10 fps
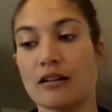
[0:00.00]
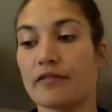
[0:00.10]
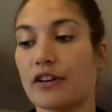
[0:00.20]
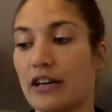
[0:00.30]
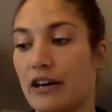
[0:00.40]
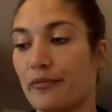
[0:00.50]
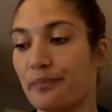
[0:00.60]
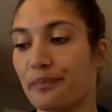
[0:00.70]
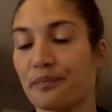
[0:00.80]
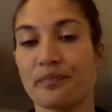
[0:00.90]
for
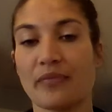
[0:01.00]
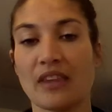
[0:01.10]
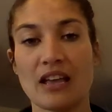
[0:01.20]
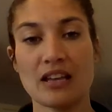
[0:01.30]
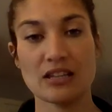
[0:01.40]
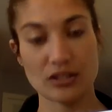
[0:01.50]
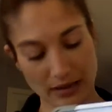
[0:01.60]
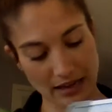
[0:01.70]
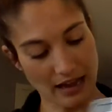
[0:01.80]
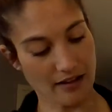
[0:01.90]
now. So
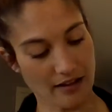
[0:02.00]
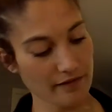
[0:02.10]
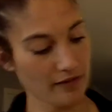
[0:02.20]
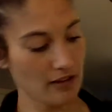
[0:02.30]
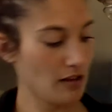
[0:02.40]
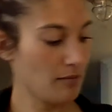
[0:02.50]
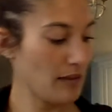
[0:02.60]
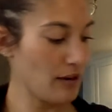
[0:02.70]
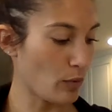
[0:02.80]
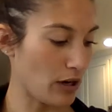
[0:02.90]
I have
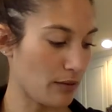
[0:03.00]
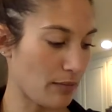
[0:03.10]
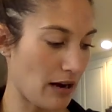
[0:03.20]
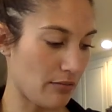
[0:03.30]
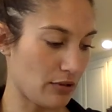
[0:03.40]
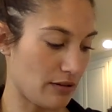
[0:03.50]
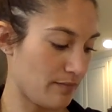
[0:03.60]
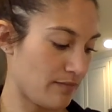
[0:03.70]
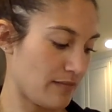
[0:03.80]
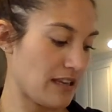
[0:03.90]
my word problem
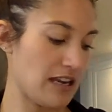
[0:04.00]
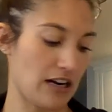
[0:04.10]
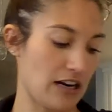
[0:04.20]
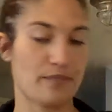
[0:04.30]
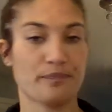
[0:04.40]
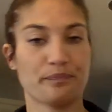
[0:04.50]
here.